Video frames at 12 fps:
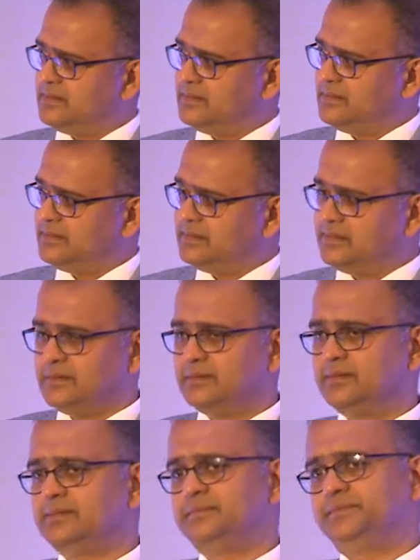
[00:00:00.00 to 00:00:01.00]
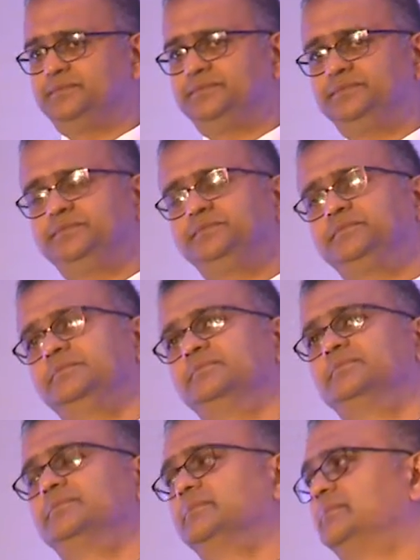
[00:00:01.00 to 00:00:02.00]

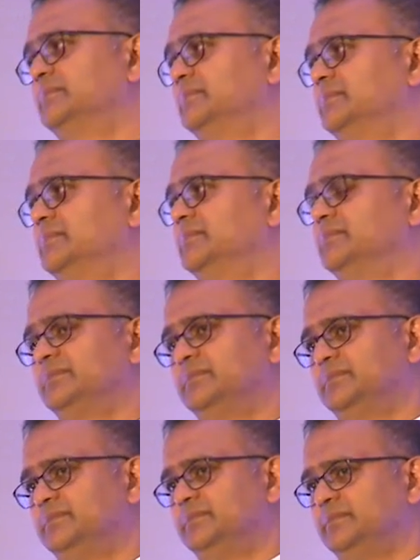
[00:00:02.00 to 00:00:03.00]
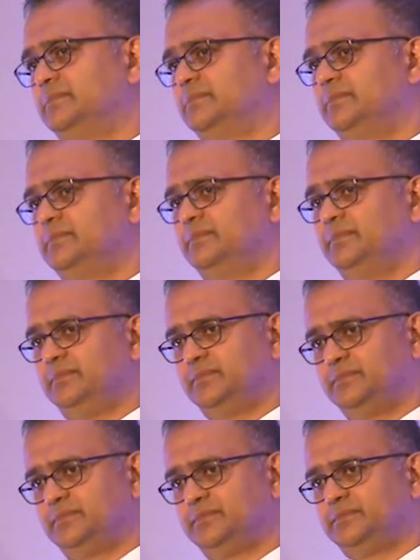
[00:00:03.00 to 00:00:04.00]

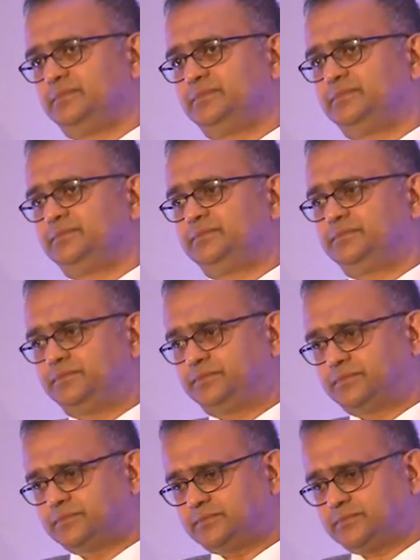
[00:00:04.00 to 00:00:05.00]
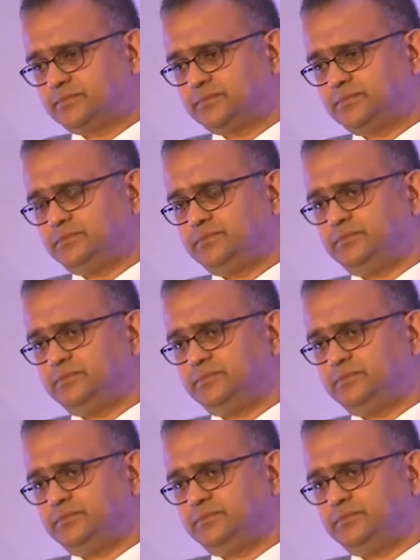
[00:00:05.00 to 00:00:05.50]
(not speaking)